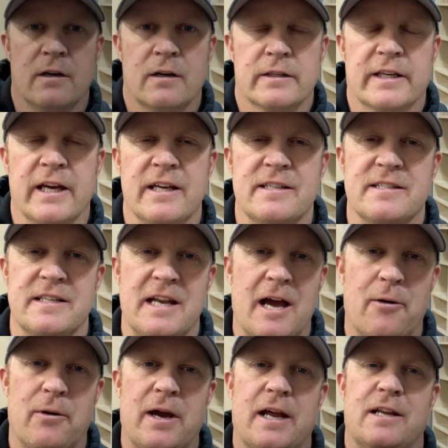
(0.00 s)
Okay, so
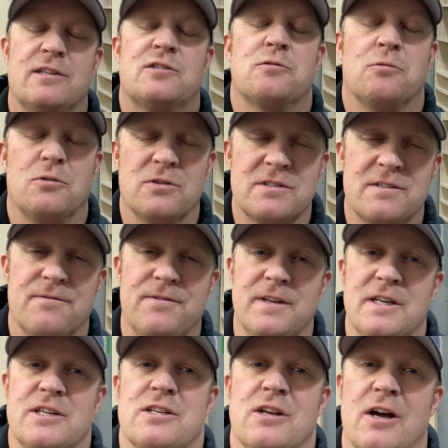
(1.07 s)
now we're heading towards the
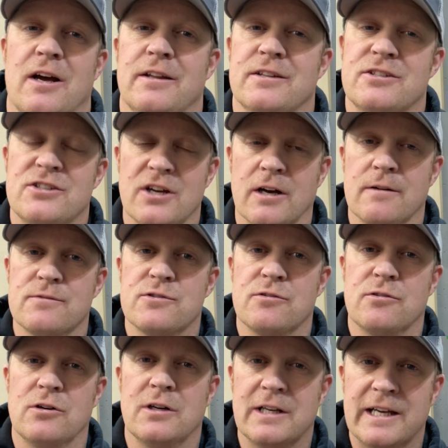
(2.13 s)
finish line. The shelves are
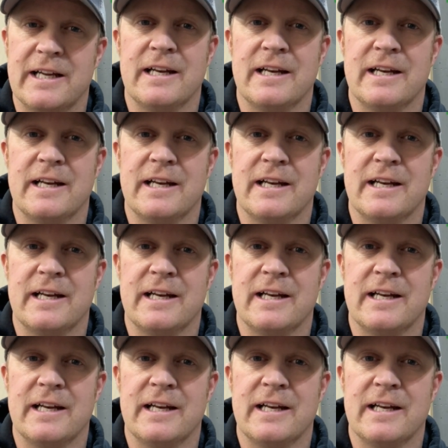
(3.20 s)
all in